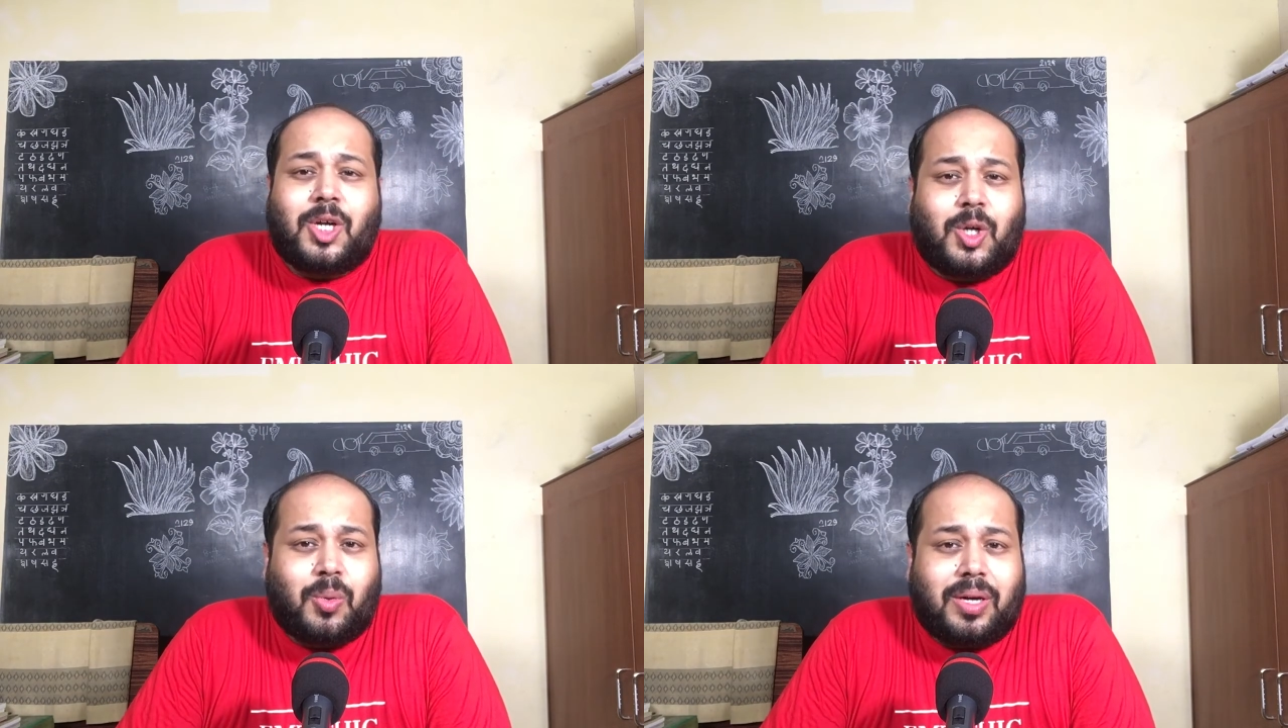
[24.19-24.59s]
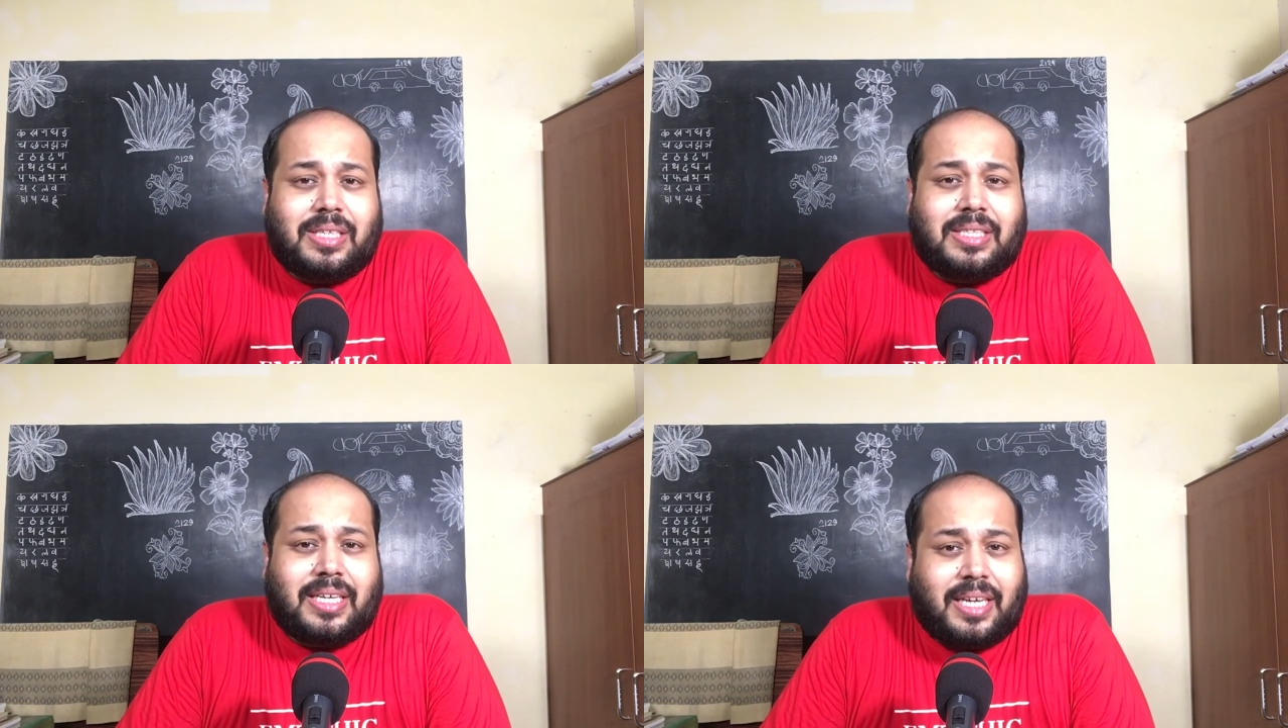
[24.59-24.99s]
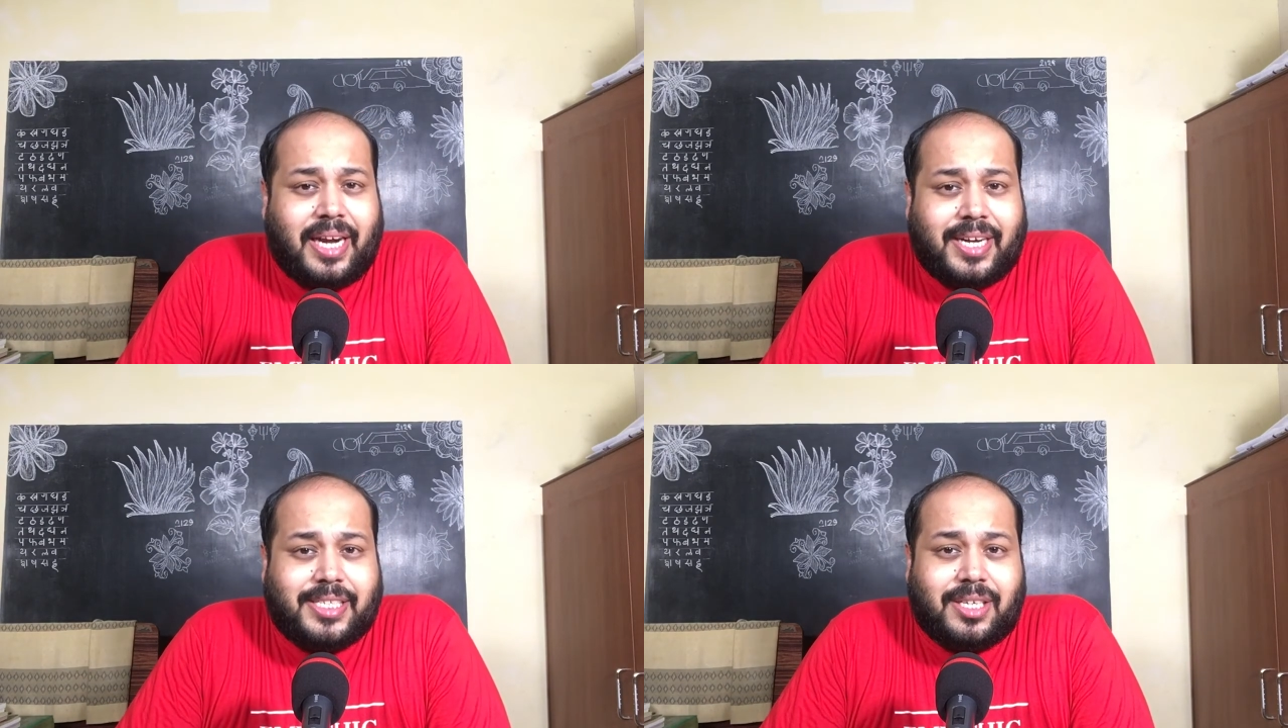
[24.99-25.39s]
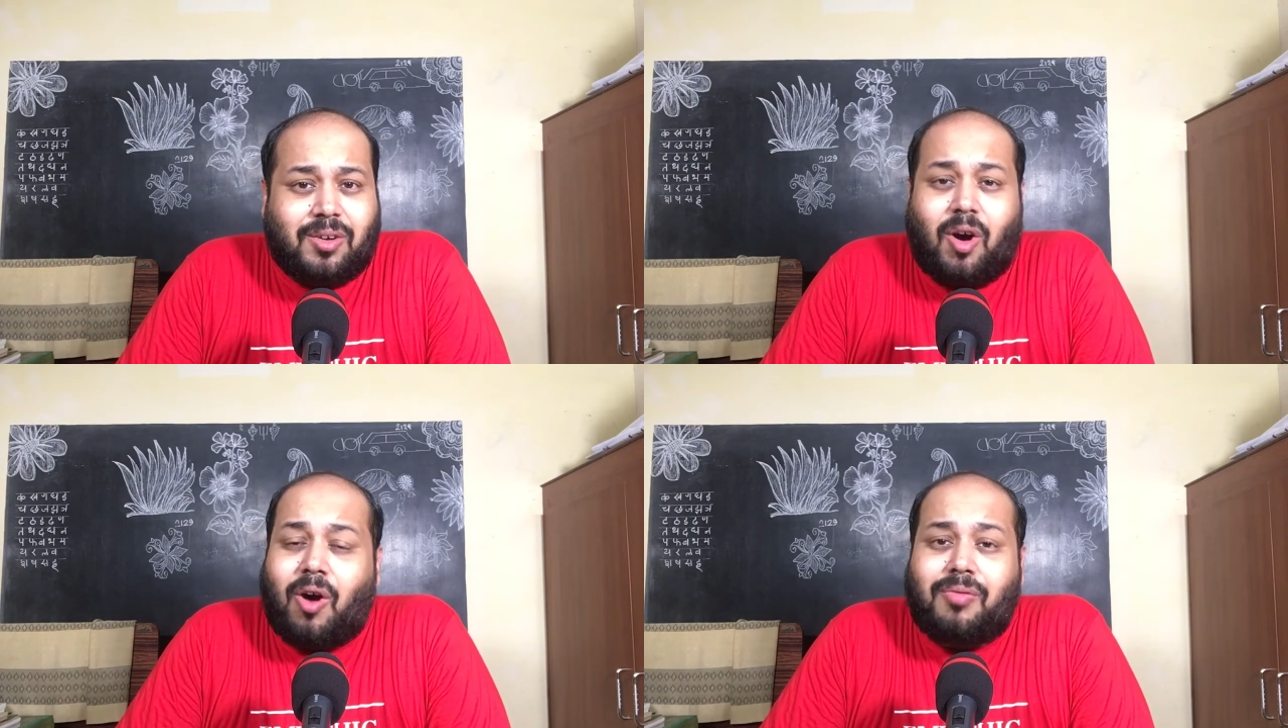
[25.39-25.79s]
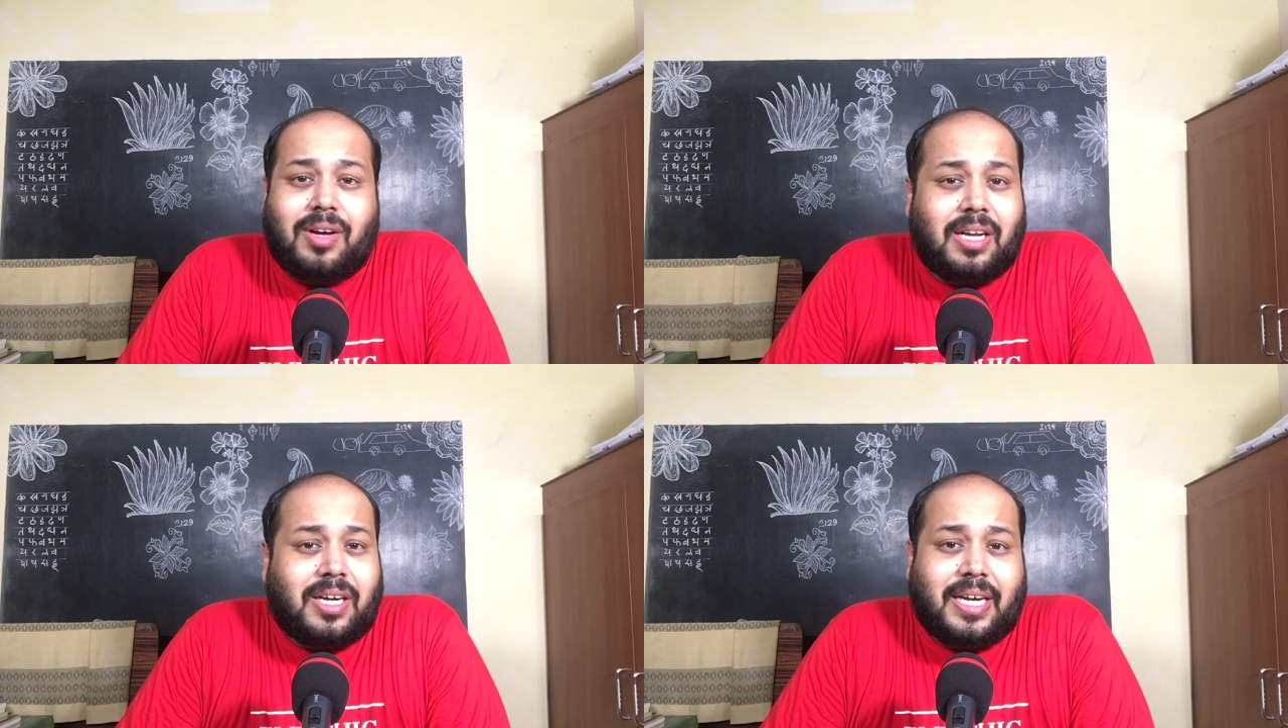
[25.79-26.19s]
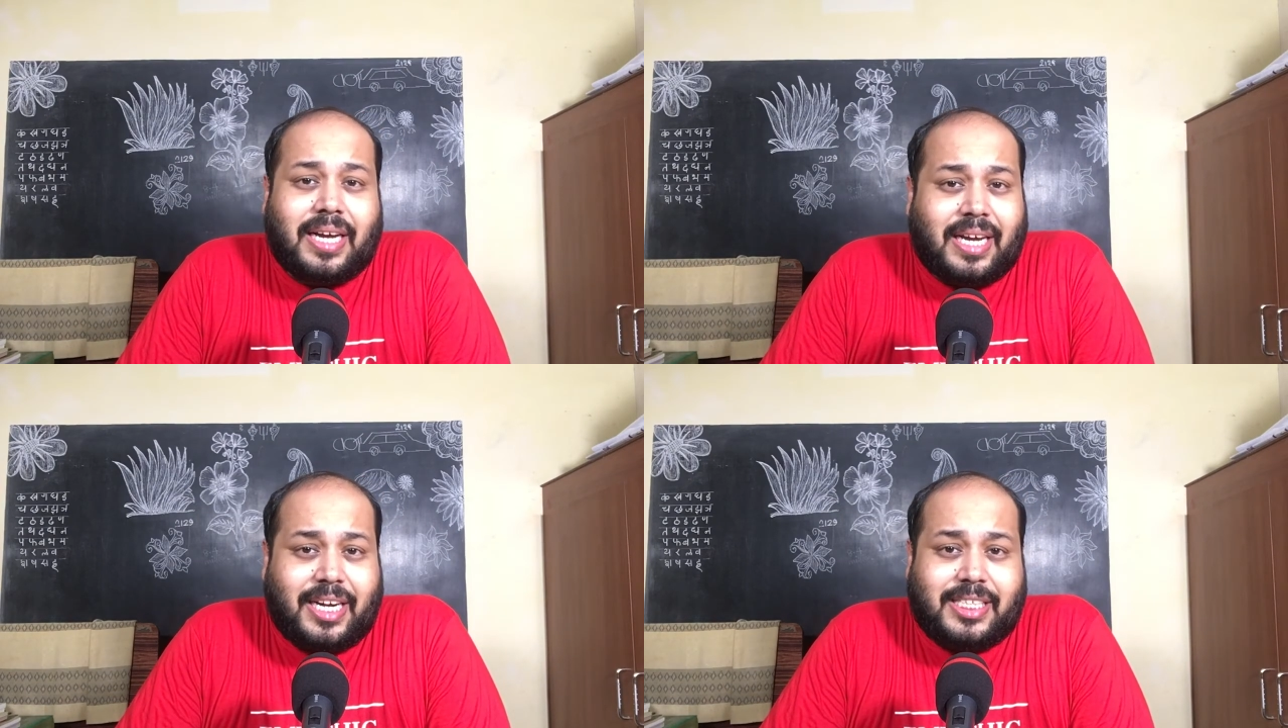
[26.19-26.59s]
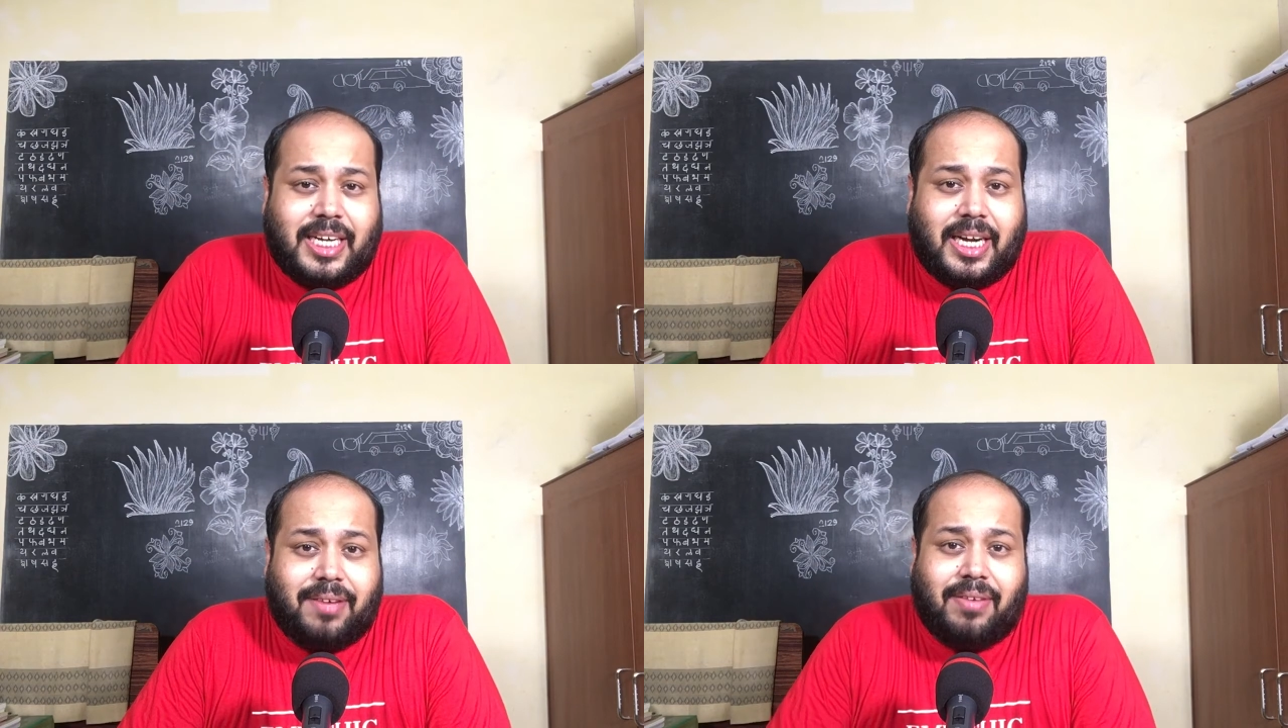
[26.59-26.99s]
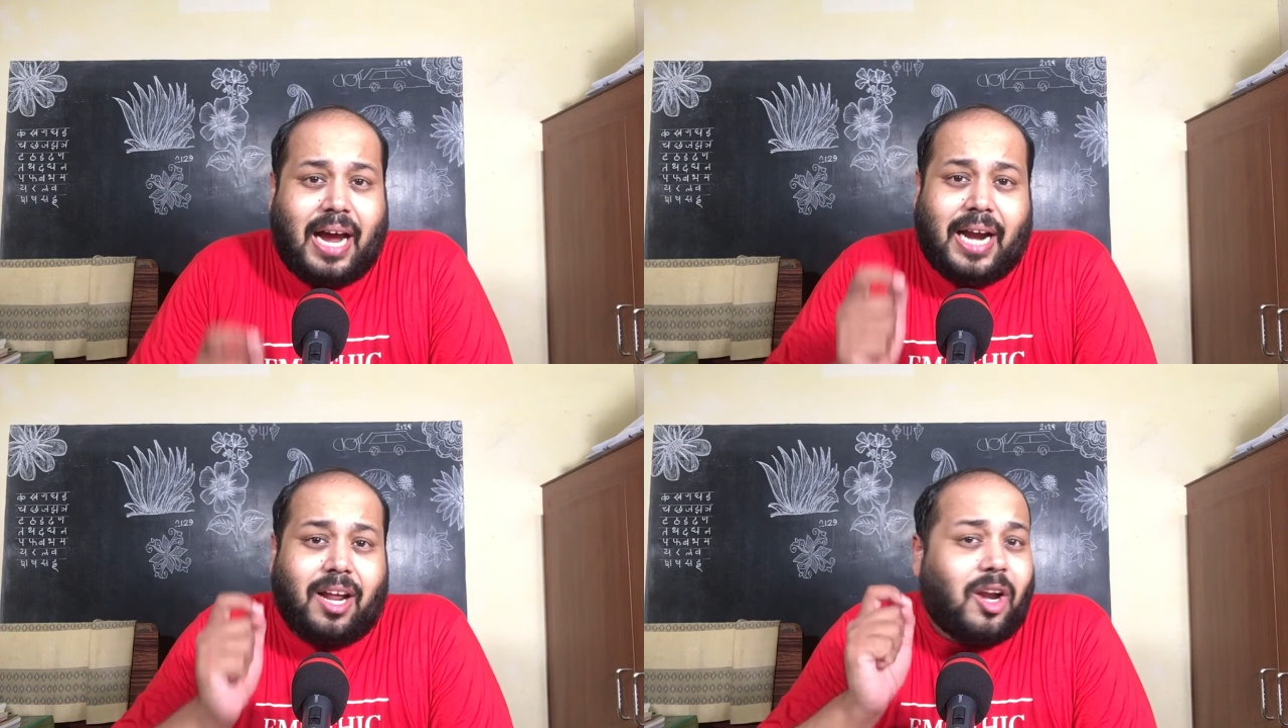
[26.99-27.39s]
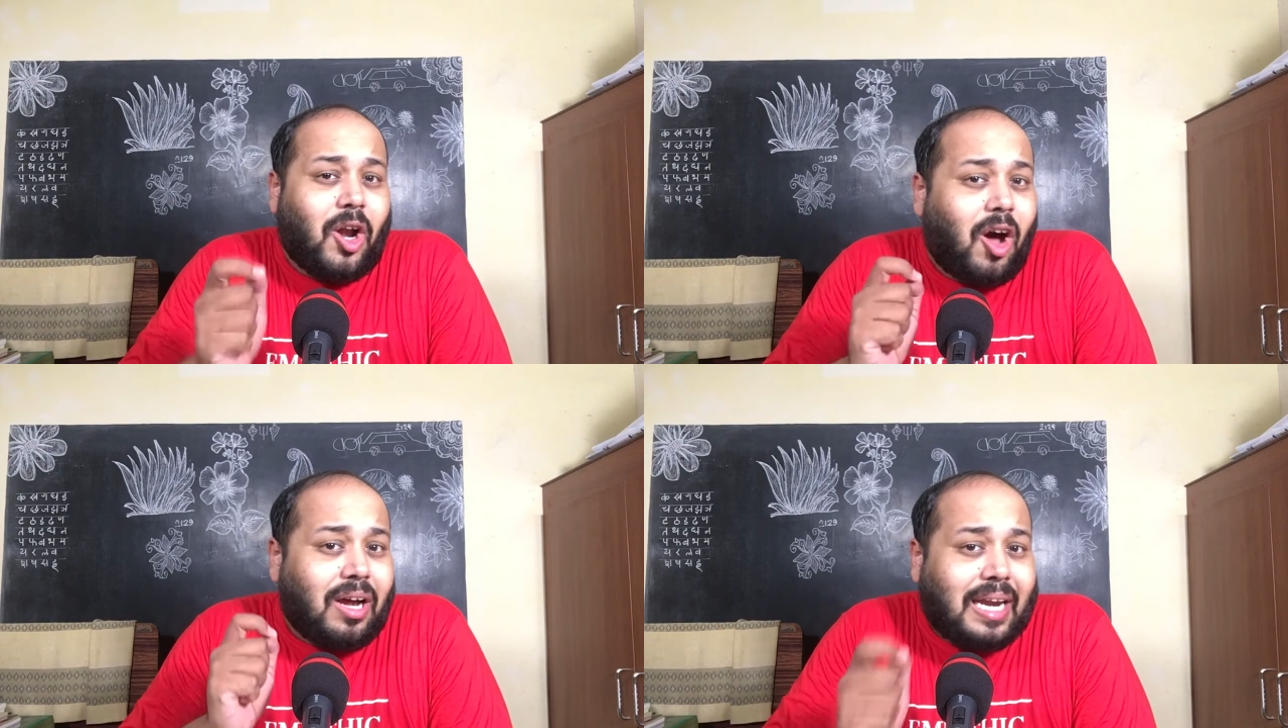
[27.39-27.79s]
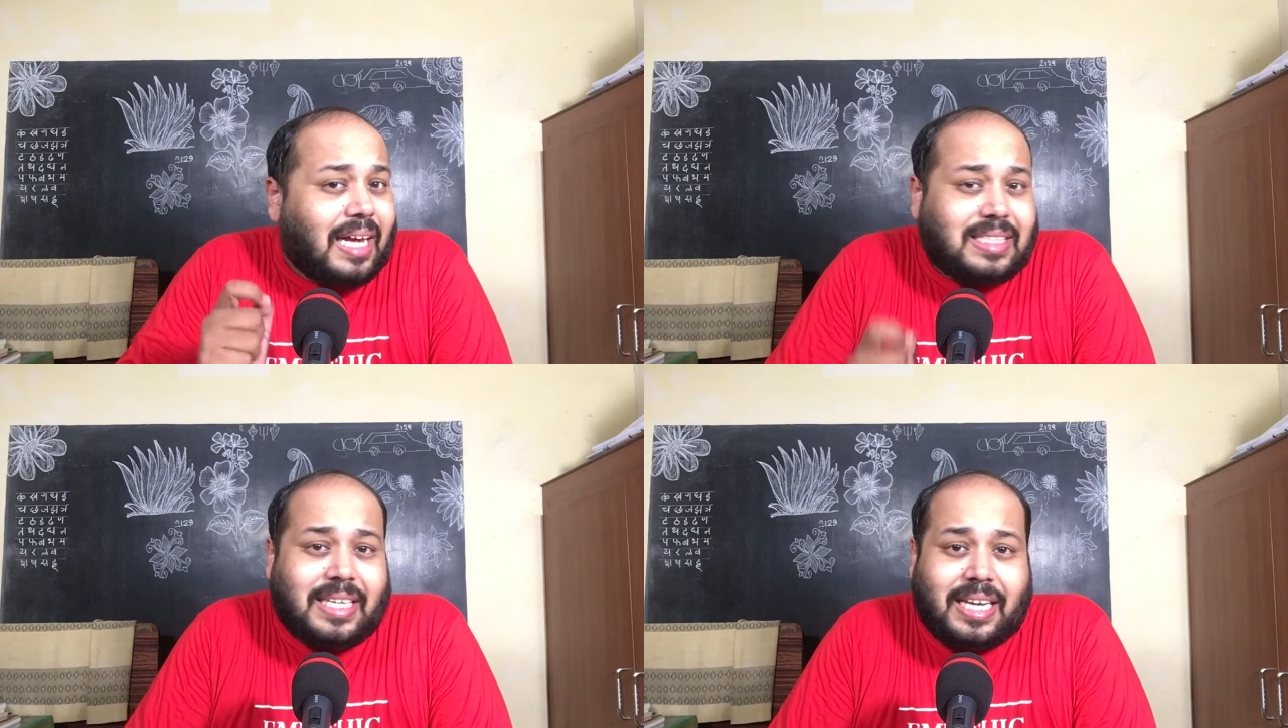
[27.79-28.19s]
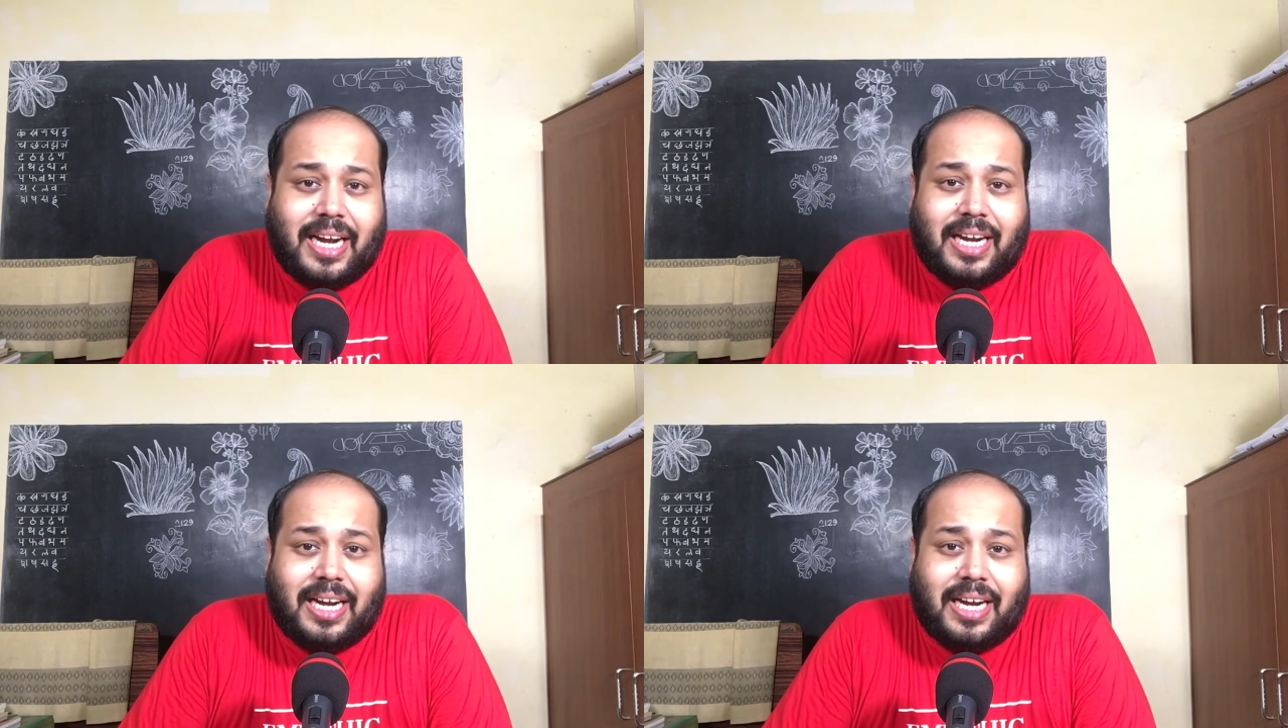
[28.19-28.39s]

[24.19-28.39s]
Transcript: towards the creation of a learning initiative and a long-lasting